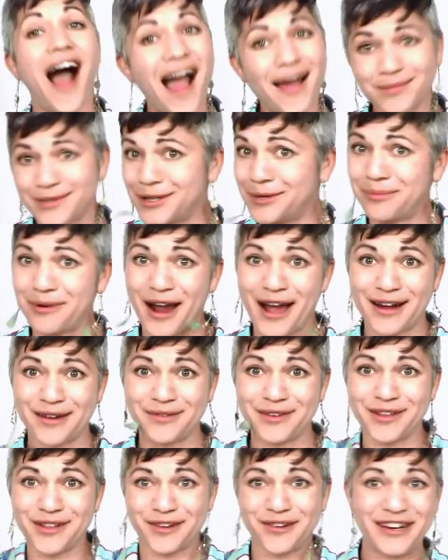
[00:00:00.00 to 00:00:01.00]
I'm so proud
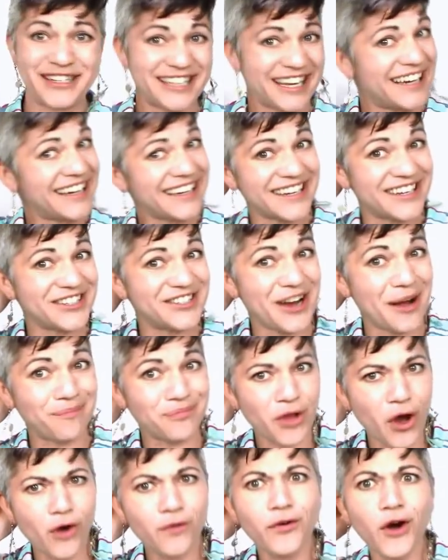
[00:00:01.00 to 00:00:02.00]
of you, Laurita. Good
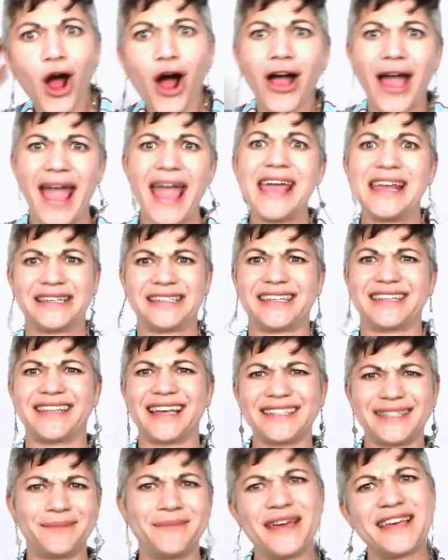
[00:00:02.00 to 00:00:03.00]
job. Overall, eight.
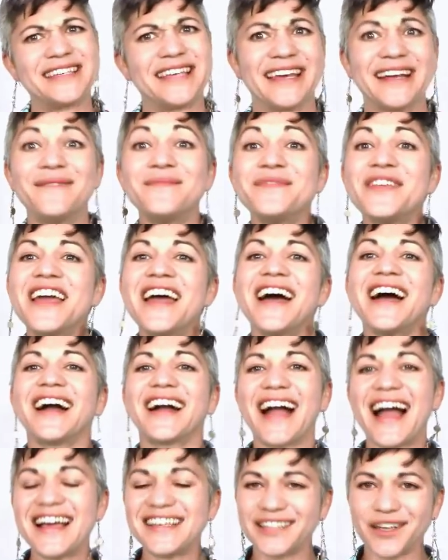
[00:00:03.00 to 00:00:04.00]
That's amazing.
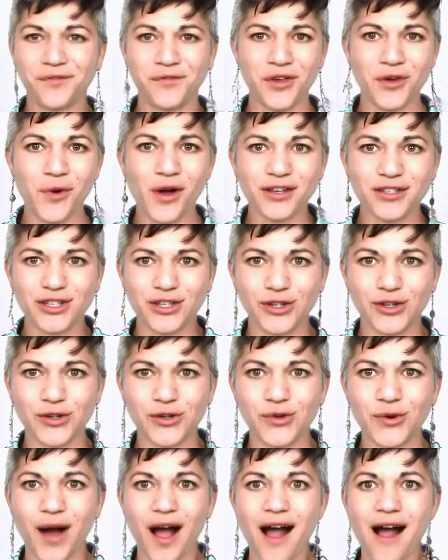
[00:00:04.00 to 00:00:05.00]
Guys, if you want
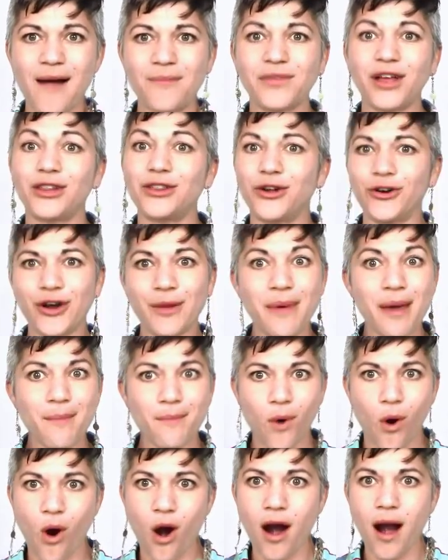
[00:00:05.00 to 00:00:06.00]
to um, learn a bit
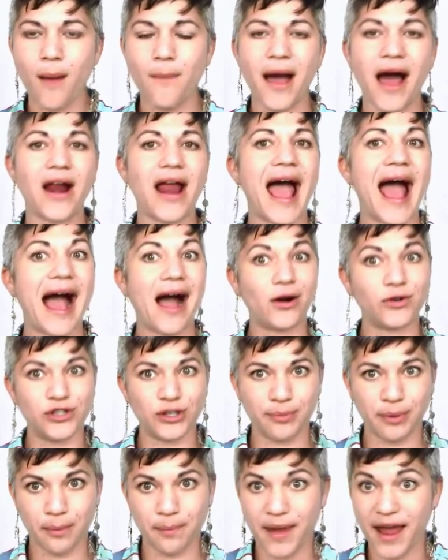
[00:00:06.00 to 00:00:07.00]
more about how
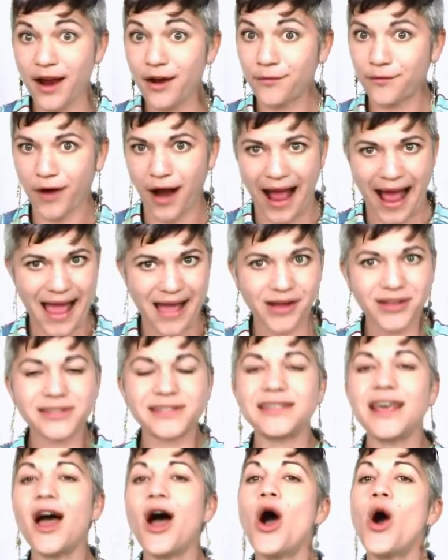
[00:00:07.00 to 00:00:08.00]
to prepare for IELTS,
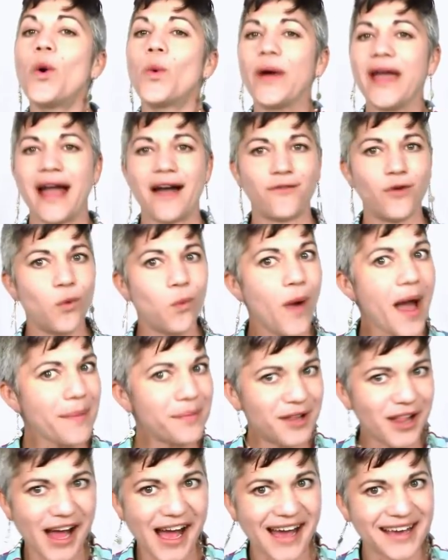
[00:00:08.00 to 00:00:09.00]
we have a web
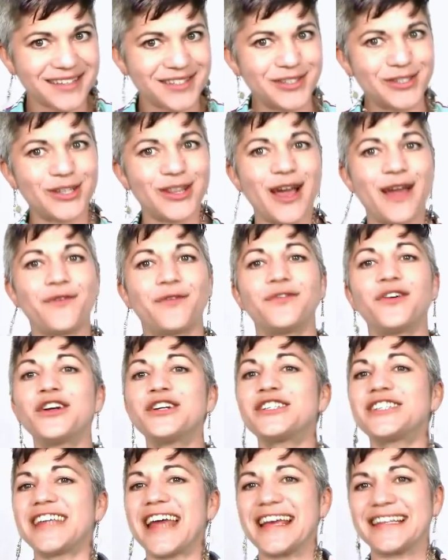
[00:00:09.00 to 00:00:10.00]
class July
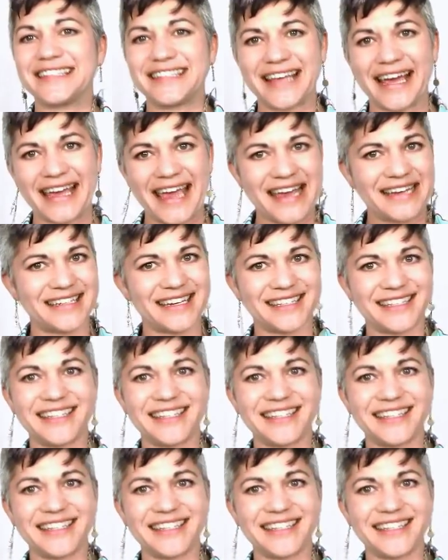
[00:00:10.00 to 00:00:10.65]
1st and 2nd.